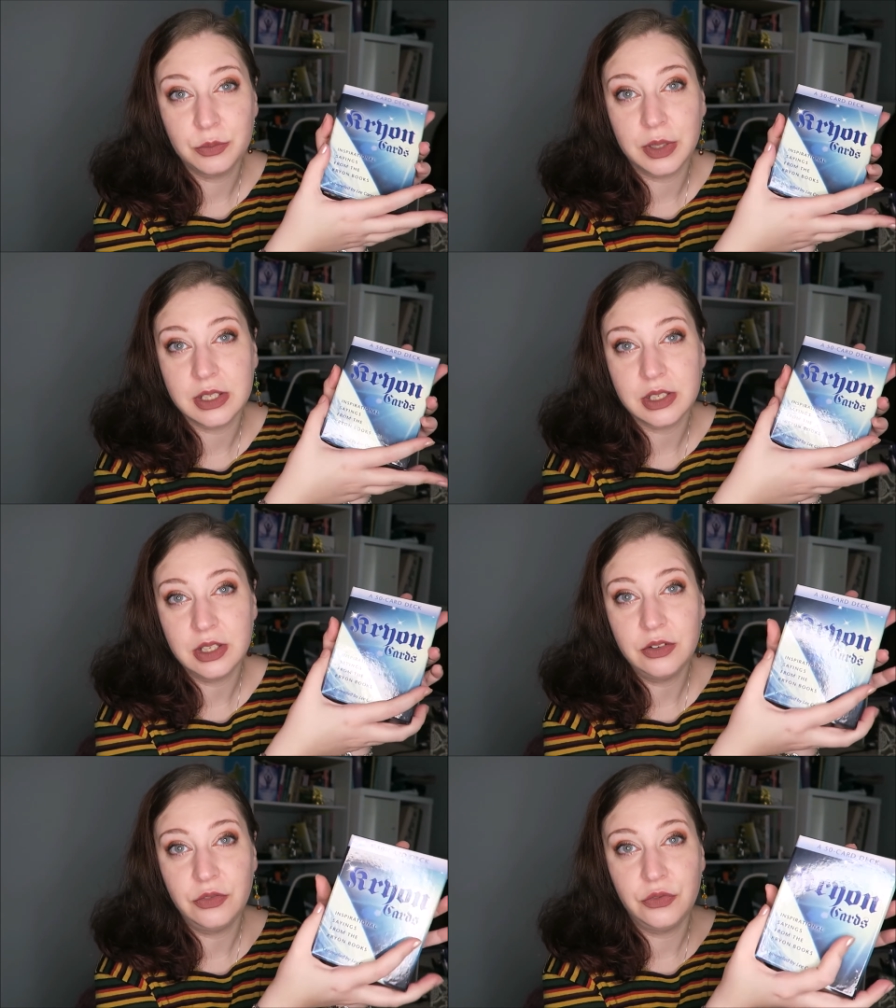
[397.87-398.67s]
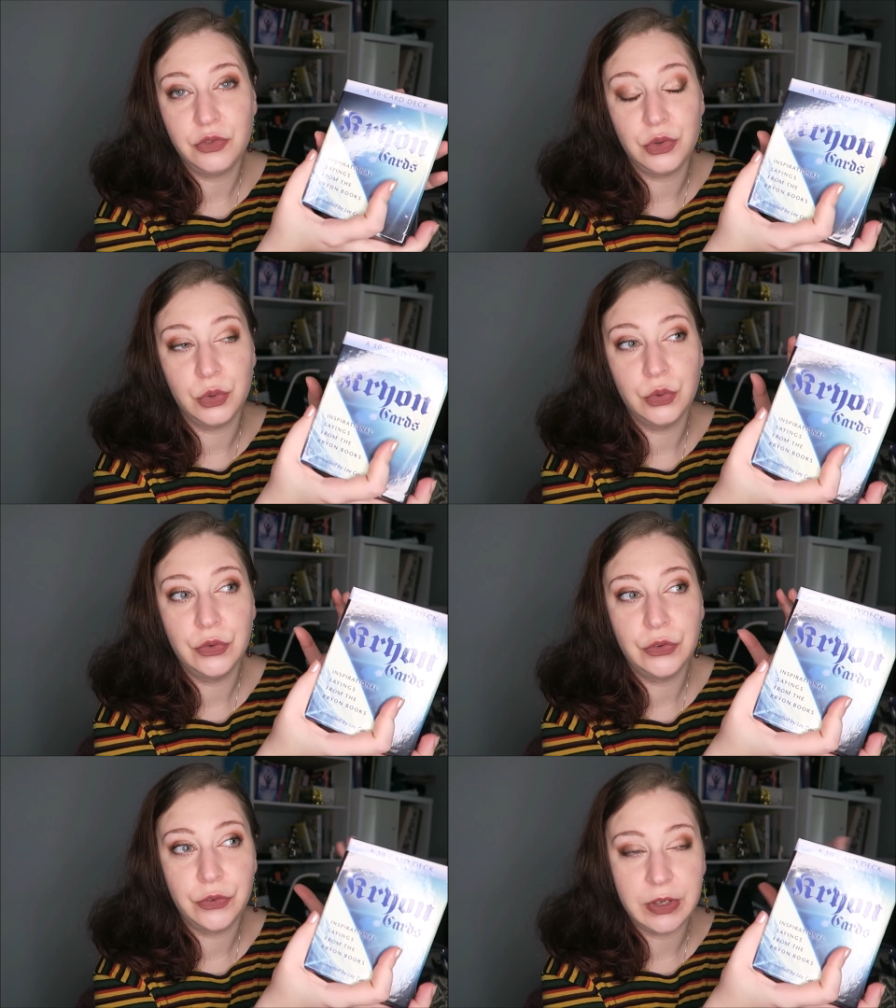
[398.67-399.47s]
But if you
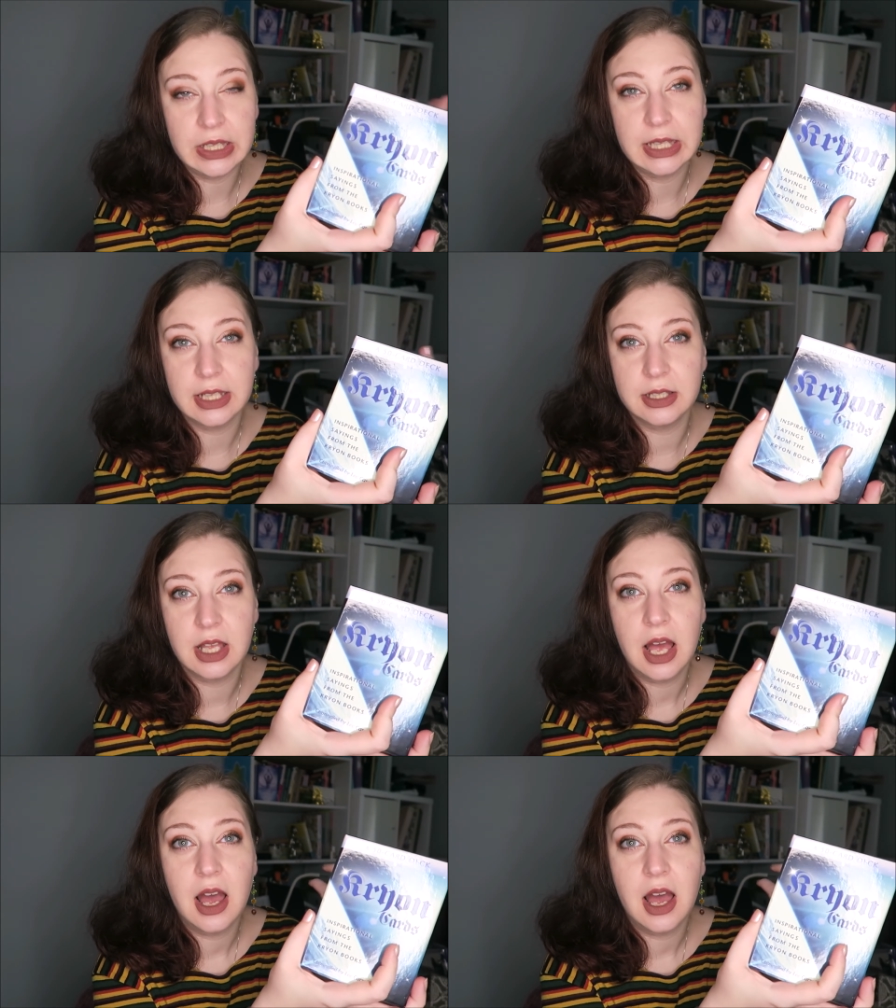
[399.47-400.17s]
feel and